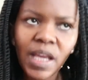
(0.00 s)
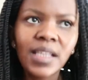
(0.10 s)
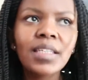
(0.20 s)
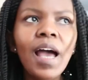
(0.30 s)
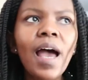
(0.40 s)

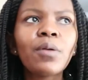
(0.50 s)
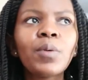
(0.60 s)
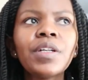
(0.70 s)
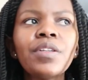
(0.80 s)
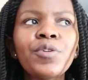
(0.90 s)
see, I had
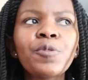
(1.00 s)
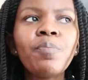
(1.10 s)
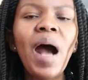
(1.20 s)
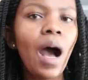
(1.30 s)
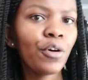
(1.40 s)
one of those
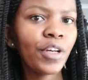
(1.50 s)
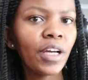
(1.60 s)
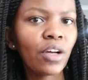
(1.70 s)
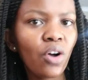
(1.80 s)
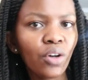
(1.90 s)

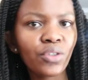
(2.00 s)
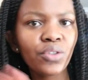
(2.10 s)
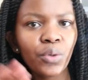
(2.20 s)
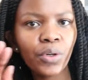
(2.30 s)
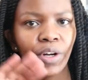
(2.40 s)
powder
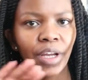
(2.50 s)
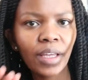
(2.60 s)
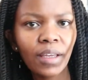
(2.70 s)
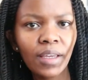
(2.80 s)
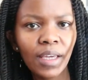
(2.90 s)

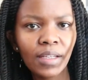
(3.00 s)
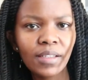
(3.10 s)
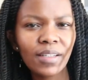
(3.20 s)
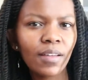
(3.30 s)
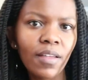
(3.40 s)
contouring
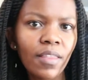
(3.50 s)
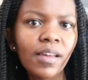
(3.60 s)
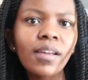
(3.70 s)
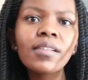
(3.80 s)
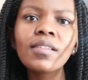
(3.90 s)
kit
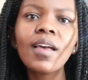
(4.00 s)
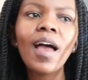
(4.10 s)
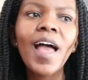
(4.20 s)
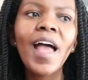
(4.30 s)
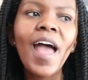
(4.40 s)
things
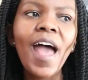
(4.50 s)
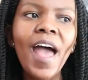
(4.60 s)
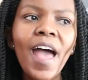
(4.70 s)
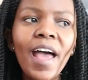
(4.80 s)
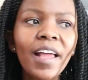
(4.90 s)

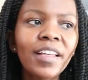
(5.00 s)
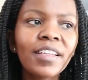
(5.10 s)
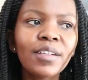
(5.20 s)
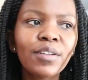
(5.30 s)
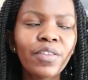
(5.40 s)

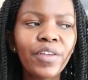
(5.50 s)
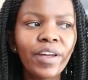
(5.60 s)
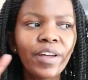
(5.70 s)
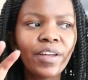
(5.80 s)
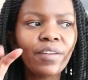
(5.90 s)
and
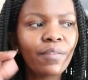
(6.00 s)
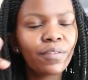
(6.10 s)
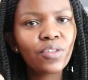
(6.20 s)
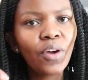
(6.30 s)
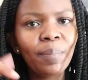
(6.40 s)
the
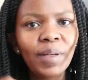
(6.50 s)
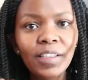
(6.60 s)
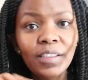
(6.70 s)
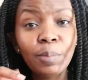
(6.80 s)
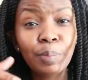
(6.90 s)
top
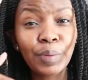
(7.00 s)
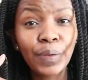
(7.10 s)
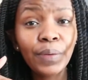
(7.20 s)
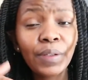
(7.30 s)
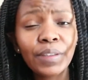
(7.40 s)
lid
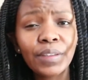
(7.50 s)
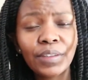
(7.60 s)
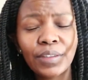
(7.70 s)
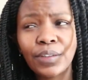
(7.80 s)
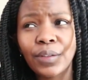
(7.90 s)
broke,
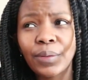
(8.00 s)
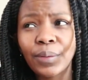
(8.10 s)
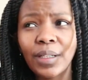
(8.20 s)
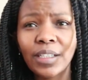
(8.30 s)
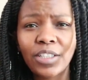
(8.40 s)

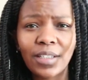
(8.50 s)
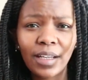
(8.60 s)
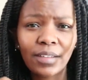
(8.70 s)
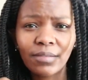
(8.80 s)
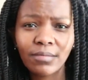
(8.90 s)
so it just
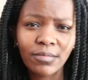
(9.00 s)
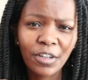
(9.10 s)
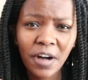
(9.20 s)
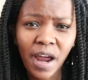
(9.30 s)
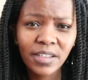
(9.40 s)
like
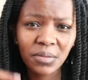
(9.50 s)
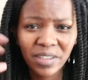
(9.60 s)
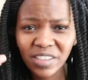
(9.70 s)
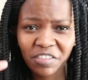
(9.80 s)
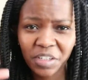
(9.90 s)
cracked and
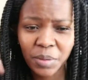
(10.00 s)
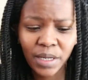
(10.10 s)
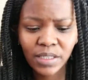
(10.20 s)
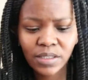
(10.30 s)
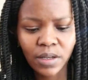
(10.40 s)
went
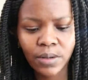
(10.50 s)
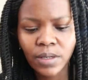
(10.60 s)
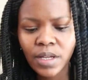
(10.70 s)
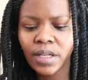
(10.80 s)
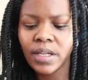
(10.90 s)
everywhere,
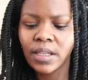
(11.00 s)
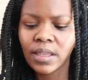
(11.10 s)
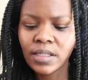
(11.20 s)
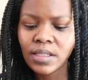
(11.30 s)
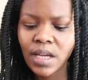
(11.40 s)
so
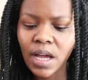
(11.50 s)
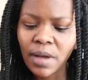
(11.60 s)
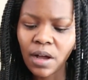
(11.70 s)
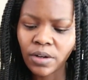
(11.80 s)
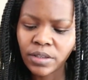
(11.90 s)
this
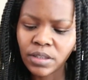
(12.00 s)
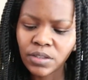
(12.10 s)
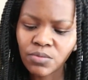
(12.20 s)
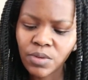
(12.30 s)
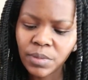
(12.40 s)
time I got
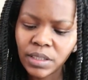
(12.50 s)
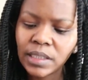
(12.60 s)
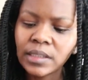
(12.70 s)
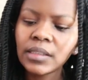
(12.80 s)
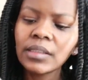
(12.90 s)
this Rimmel
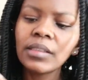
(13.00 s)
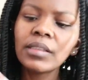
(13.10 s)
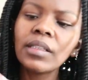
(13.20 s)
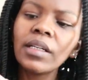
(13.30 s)
London